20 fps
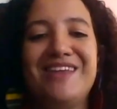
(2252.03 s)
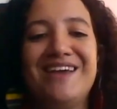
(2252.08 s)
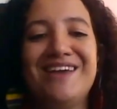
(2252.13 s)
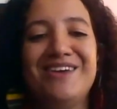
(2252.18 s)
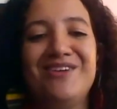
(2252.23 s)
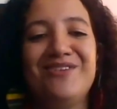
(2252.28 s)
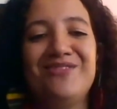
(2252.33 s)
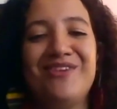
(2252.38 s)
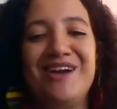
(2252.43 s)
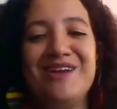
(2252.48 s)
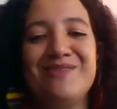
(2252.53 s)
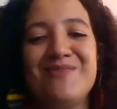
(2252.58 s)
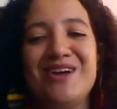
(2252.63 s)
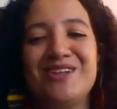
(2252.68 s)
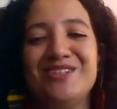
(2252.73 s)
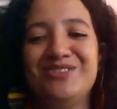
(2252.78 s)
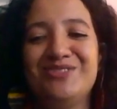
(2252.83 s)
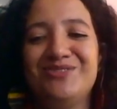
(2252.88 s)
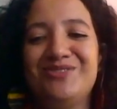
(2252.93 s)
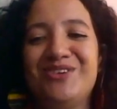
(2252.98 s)
Thank you very
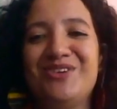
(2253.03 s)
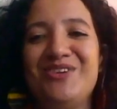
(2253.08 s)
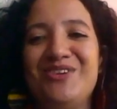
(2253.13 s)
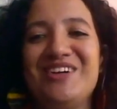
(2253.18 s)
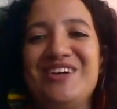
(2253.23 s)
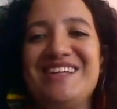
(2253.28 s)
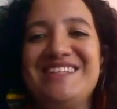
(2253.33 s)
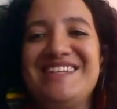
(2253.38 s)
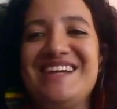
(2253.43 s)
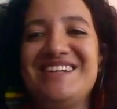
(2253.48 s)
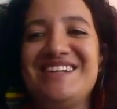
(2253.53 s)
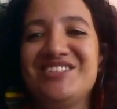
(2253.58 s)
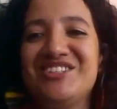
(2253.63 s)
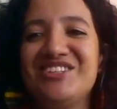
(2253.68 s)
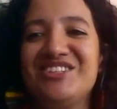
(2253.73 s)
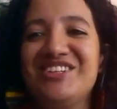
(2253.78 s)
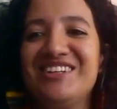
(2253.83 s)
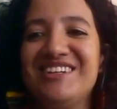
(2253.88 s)
much for your attention.